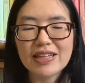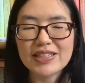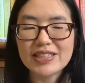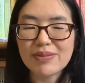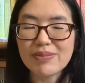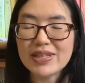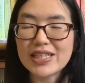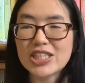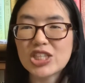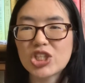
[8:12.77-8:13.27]

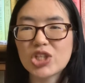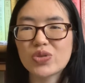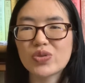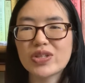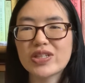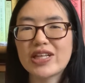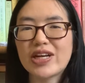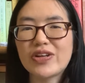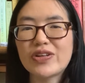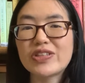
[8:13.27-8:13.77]
these
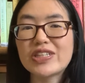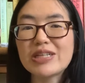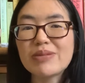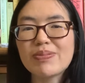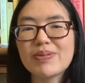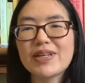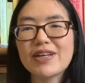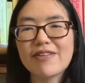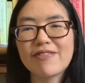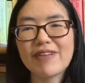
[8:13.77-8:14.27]
children that are
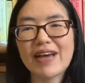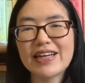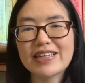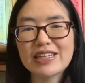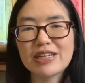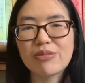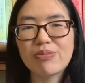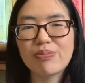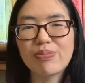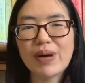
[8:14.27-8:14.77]
deeply
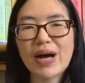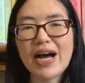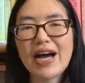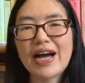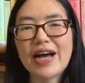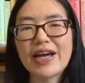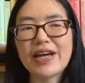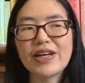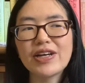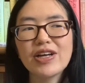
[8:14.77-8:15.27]
affected
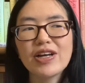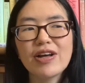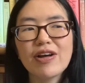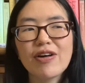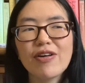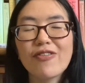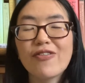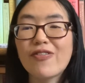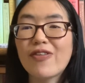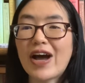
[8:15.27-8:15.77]
by
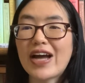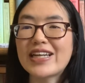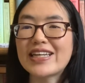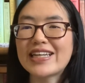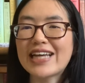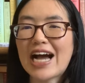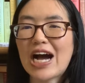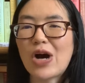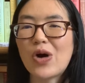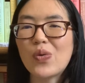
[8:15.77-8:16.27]
finding
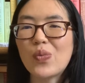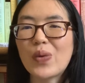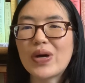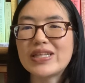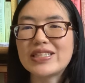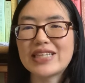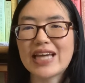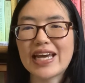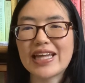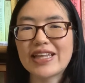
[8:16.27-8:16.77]
out what
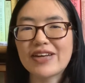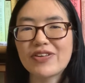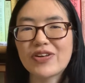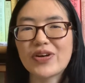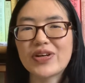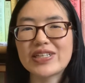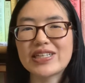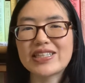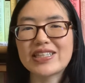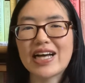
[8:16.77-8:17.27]
day they're
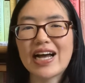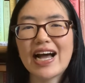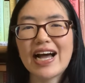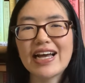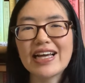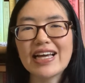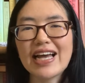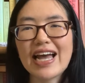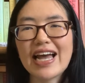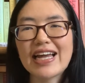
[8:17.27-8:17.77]
going to
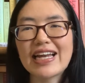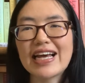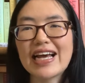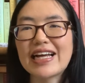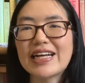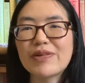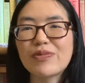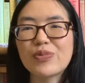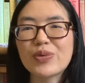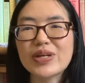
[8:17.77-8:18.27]
die, and
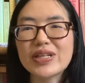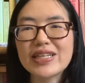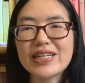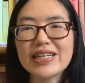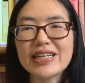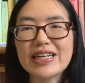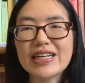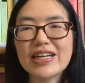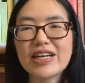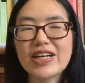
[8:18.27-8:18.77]
it
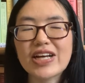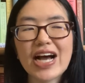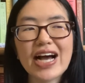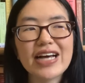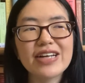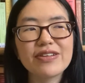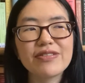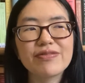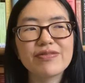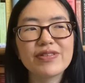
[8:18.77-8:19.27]
really
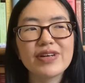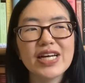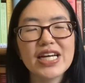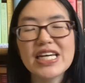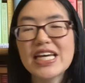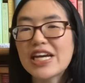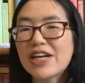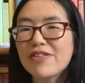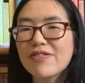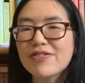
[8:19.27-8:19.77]
kind of
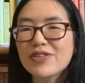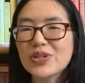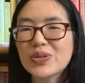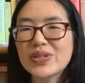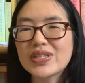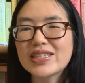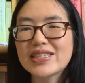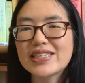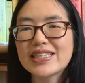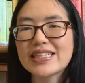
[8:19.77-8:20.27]

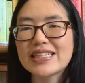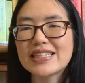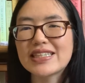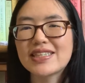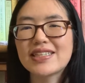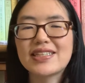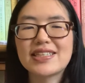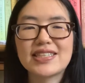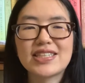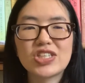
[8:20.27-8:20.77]
influences the
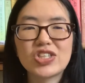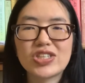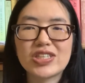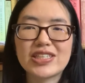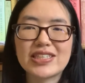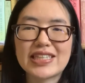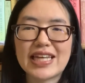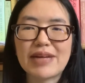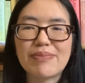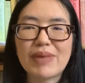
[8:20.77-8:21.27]

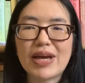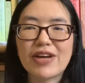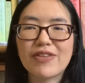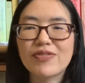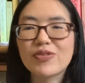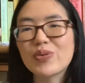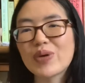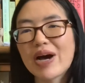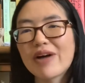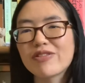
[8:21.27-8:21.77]
decisions they make
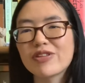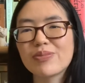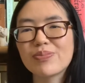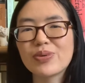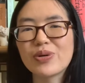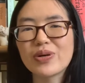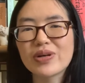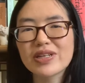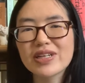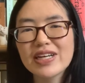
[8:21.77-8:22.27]
throughout the
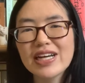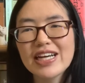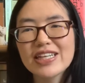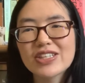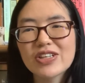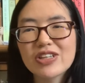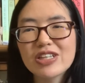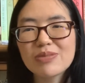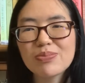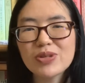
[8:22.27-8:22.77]
book.
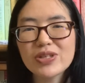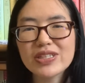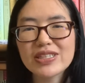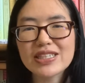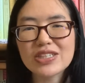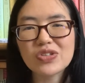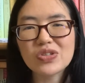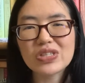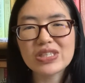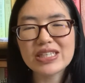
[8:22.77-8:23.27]
So this book is
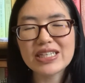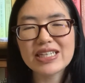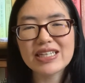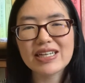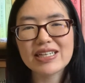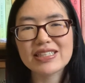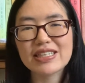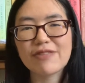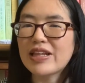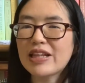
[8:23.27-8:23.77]
interesting
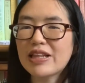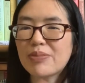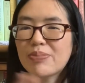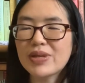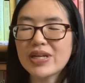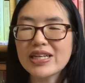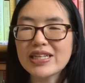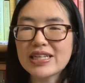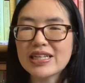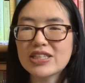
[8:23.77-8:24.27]
because at the
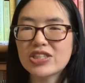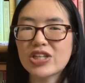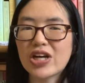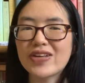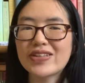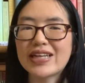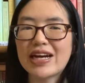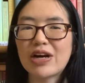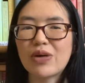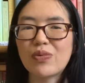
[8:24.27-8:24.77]
beginning it
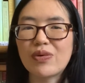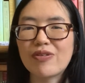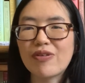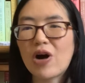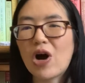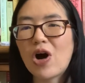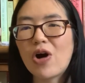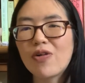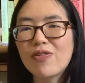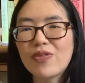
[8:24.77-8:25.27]
starts out with
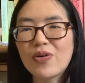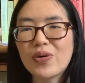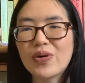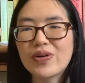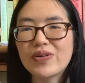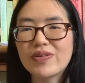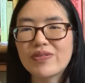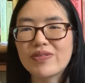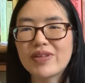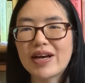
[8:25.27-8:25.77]
all
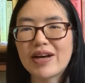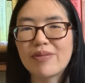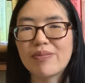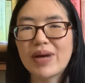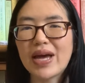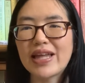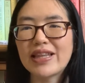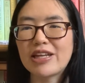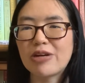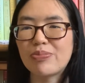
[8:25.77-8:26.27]
4 of them
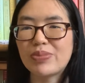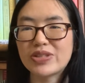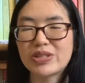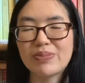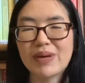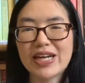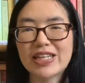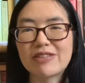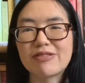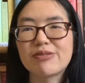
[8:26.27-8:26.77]
and their
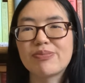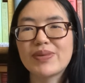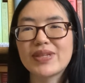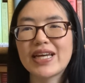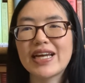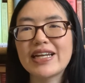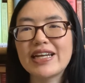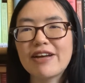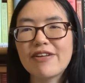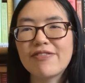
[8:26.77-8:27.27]
perspectives, but
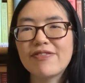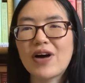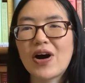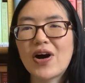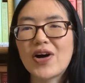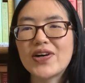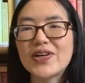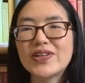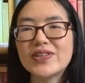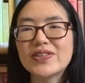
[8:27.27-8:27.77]
then it
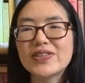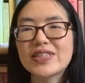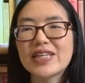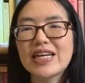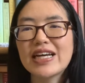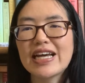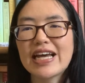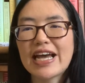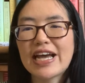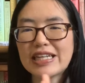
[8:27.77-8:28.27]
follows,
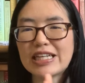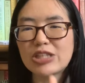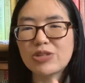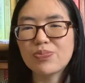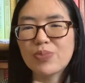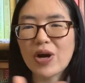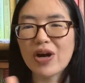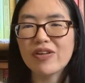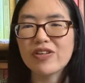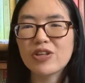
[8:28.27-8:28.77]
each
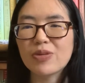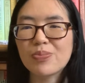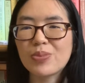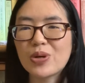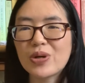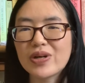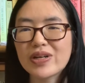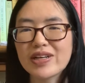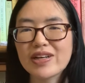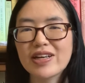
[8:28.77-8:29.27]
part of the
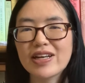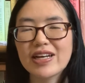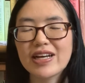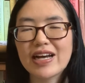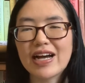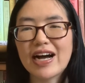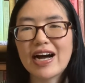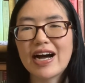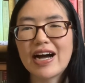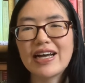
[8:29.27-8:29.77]
book
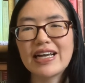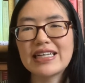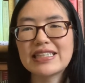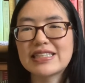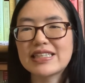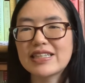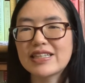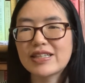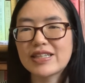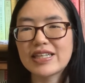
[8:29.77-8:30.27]
is
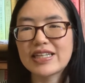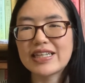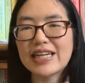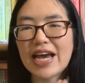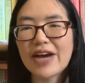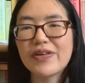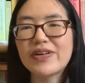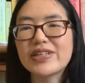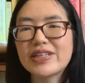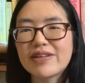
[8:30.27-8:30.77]
the
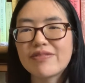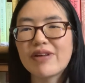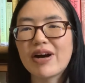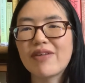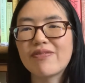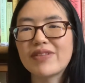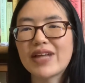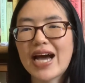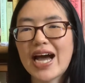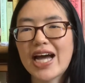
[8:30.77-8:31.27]
narrative
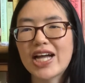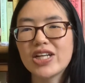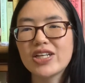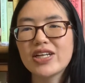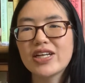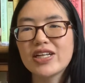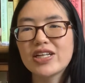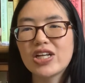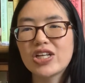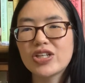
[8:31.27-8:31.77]
of that
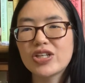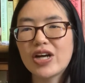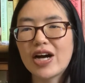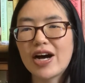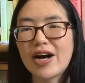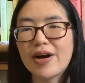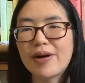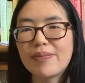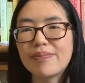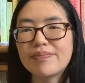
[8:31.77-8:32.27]

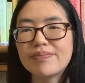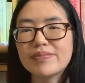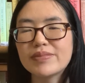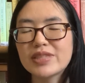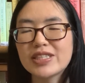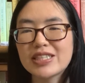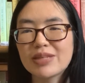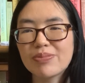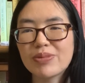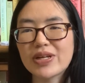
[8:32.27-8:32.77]

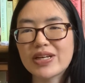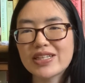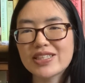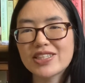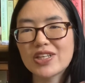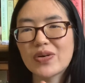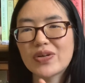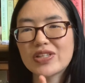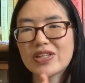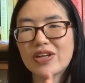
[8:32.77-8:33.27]
sibling.
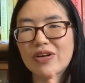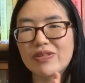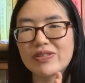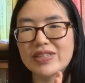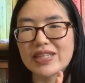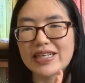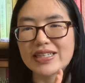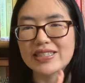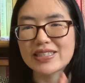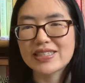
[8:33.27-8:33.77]
So it goes
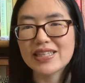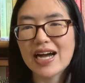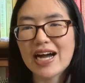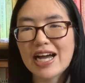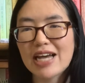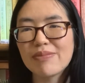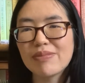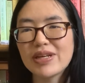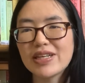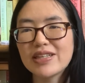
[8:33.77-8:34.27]
like
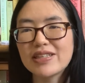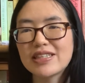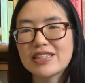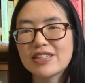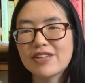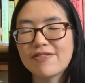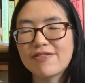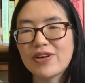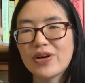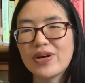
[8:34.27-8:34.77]
Simon is
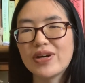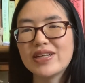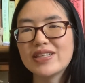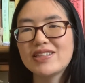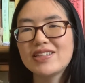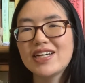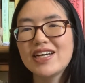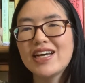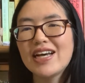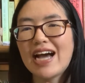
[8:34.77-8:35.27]
the first,
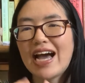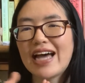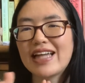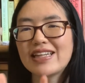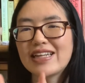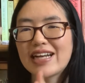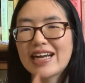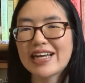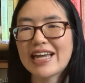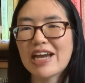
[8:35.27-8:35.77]
and
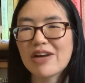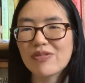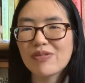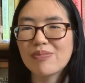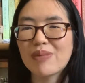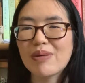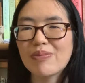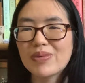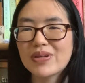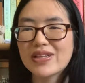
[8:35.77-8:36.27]
then I can't
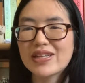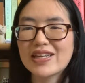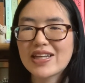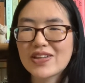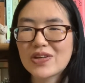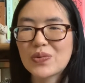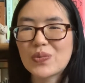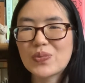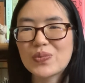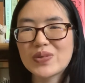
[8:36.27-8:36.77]
remember the
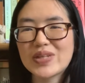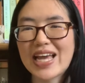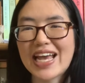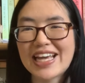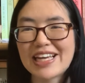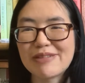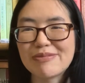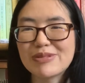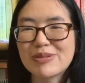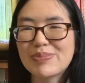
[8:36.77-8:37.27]
other
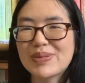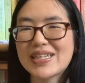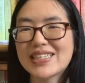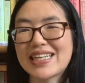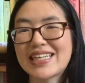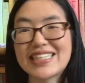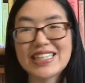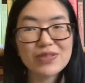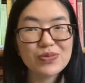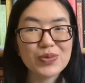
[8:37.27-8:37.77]
names because I
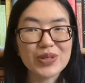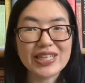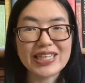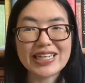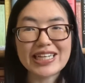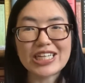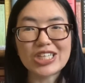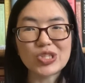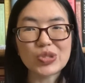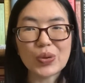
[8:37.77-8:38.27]
didn't really
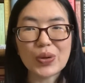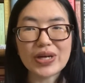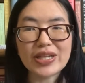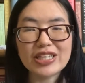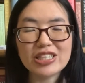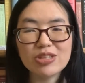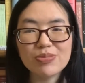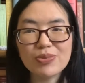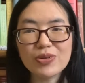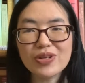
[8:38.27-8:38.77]
enjoy
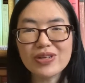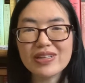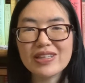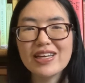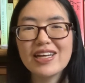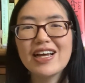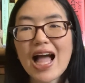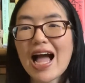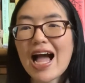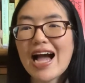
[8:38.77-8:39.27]
this book.
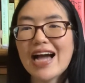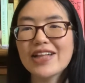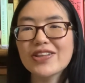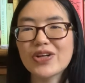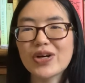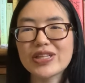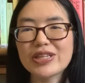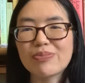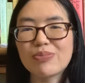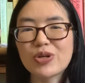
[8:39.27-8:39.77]
I
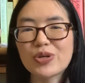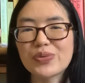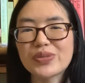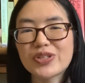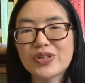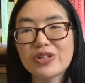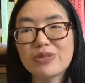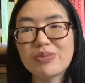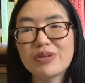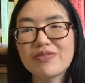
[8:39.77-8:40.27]
thought the book was
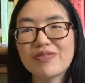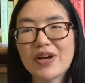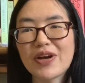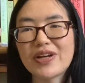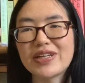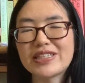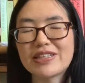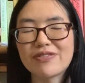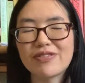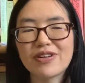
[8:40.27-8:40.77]
going to be very
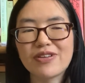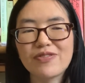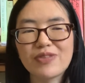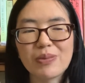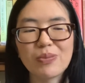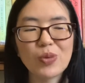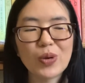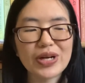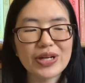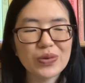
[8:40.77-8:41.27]
different
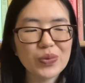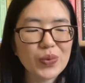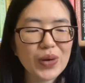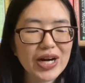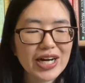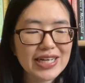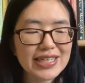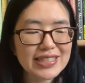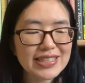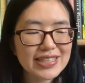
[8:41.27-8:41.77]
from what it
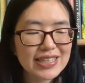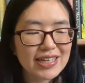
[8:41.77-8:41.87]
was.